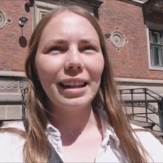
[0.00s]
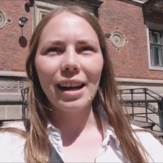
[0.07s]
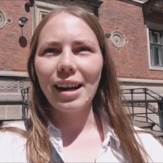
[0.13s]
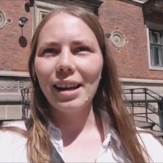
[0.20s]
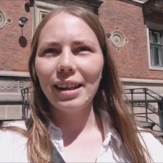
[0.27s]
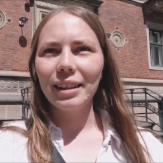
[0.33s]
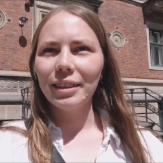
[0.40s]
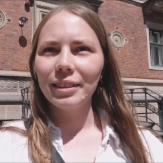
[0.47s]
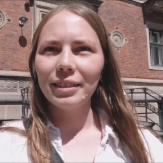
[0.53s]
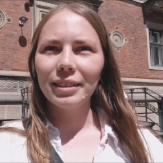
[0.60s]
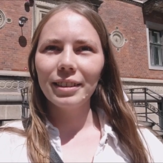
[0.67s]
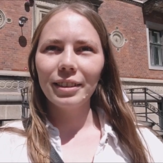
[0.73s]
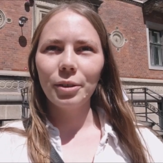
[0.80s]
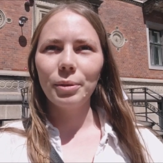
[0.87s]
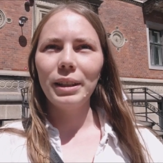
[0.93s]
a car
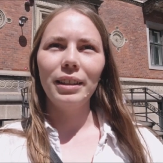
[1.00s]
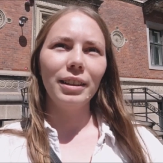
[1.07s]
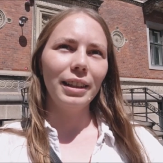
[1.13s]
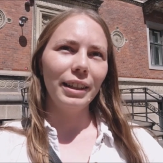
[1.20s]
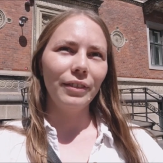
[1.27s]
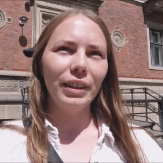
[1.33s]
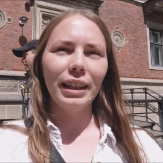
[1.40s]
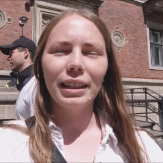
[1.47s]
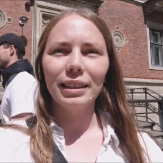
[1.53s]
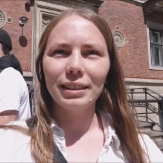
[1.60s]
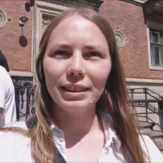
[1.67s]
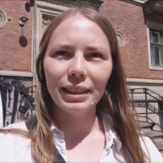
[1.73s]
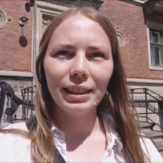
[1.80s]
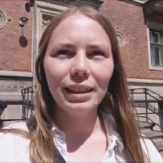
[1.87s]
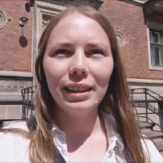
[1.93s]
when living in the
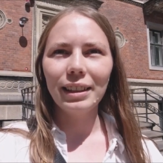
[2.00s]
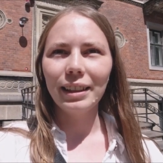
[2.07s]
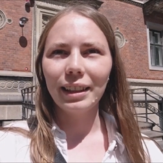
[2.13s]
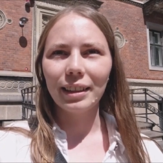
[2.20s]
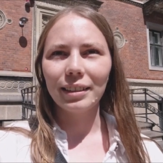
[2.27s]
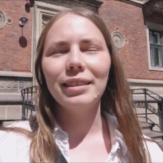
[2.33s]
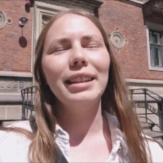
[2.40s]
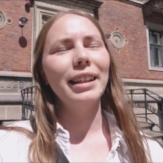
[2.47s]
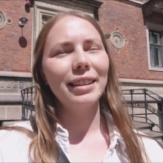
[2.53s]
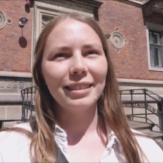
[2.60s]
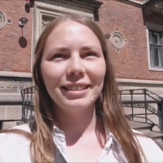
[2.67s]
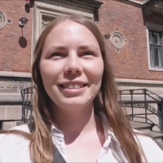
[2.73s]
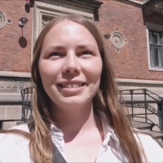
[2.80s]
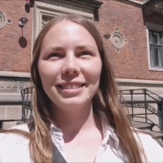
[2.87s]
city and yeah.